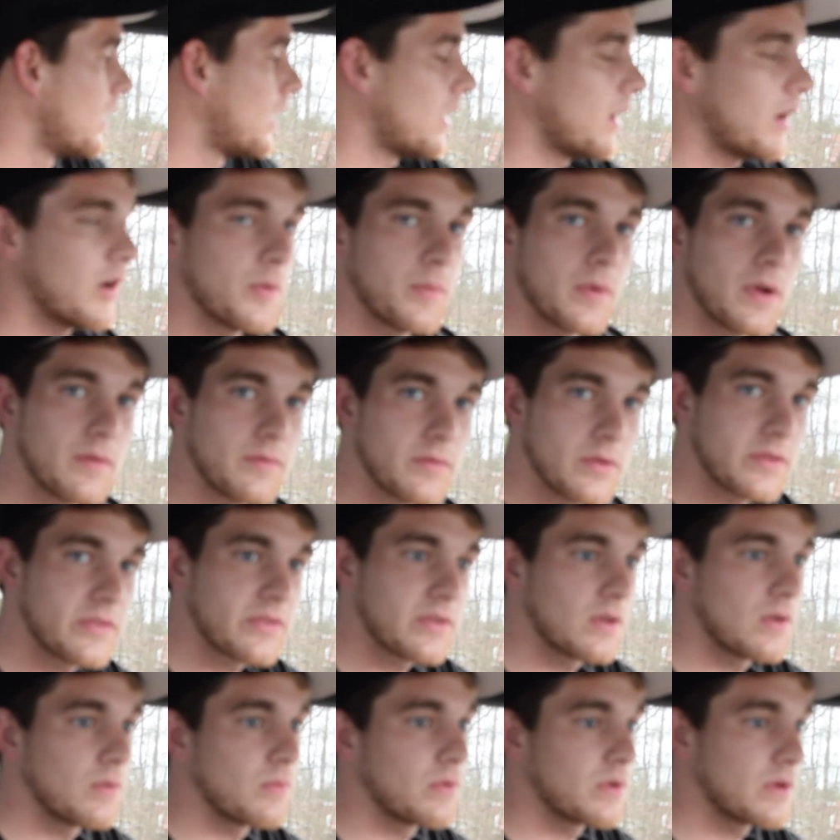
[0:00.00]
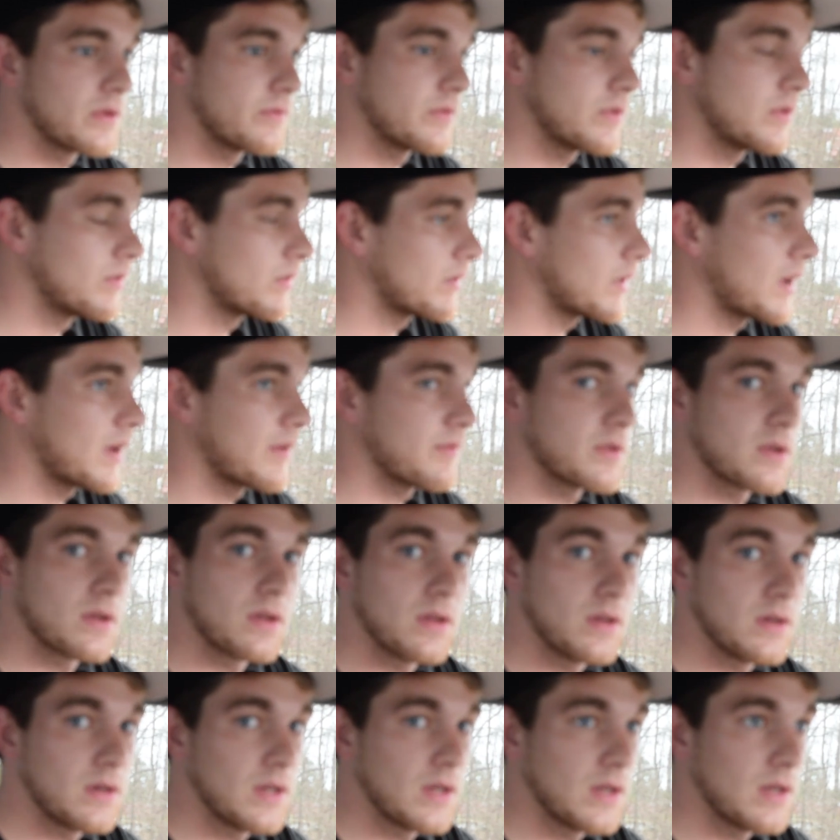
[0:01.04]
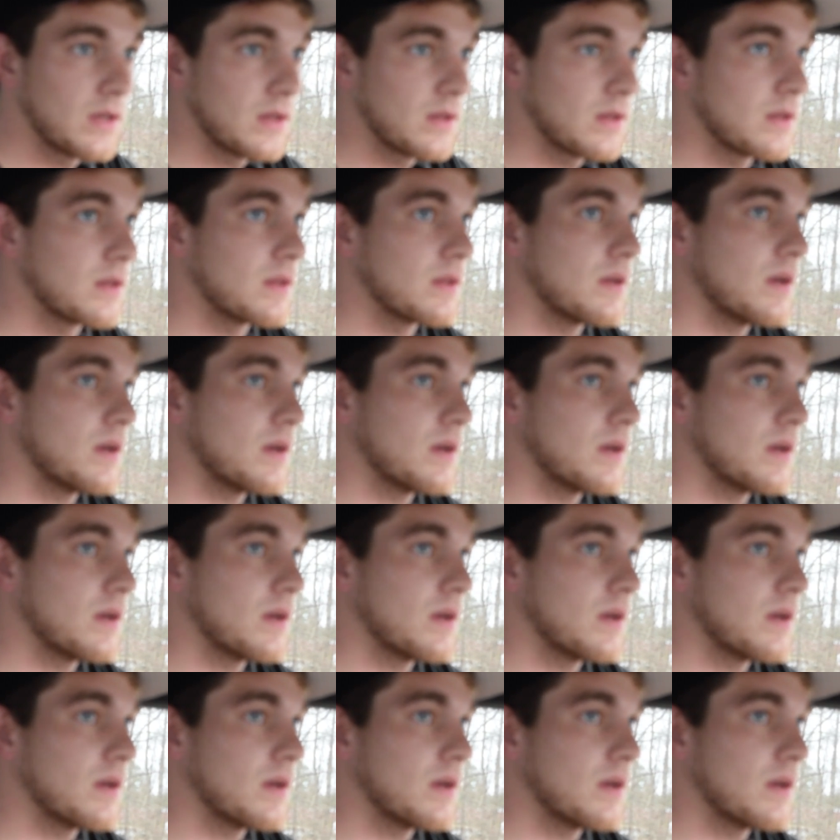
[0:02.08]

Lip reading: I hope every single one of you are having a good day.